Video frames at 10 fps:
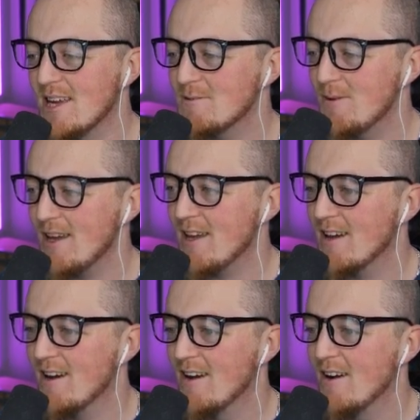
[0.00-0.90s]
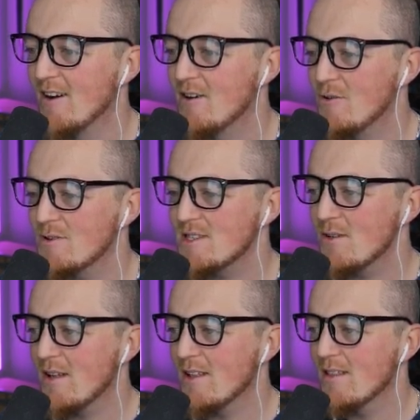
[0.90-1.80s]
HP? Who's
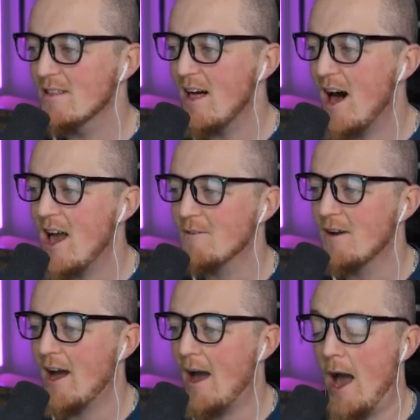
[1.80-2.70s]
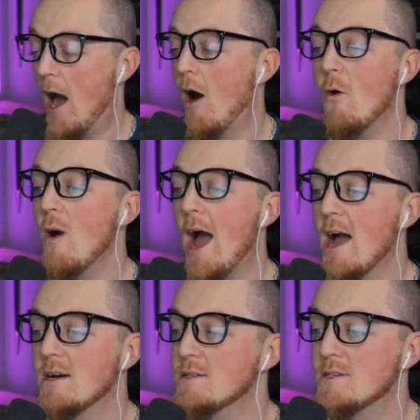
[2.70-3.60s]
still alive? How
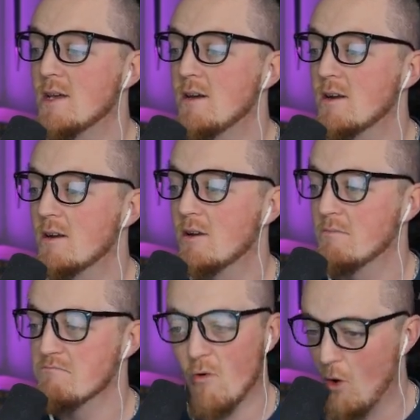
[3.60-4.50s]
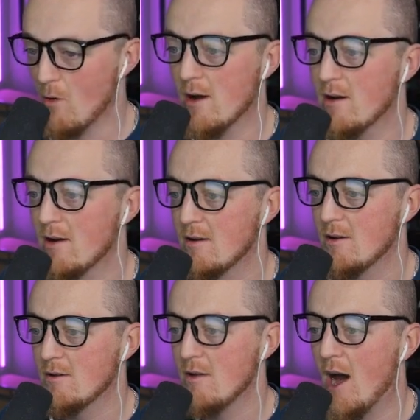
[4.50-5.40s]
has Gamora
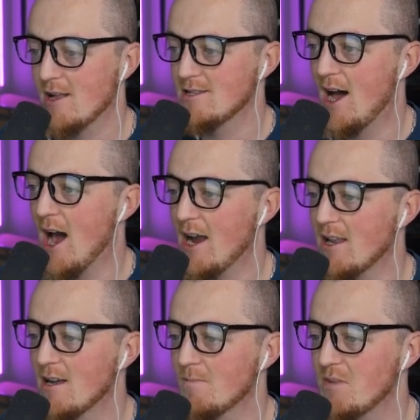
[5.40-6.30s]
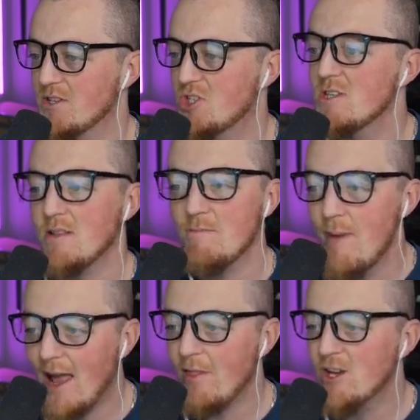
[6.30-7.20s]
not died? Because she's in
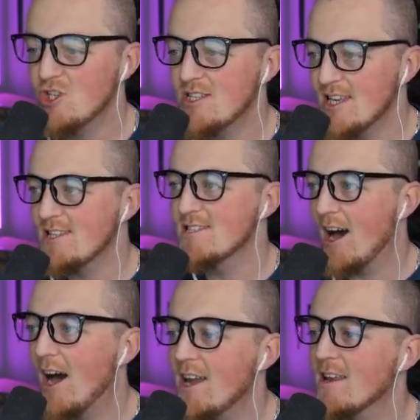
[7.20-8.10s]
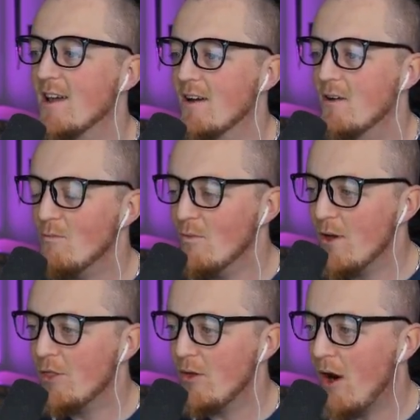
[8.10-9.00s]
melee. She's in tight
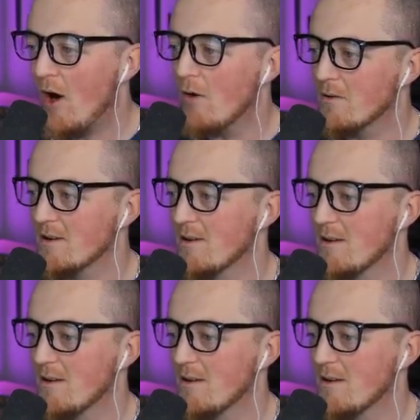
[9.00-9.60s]
with Hulk.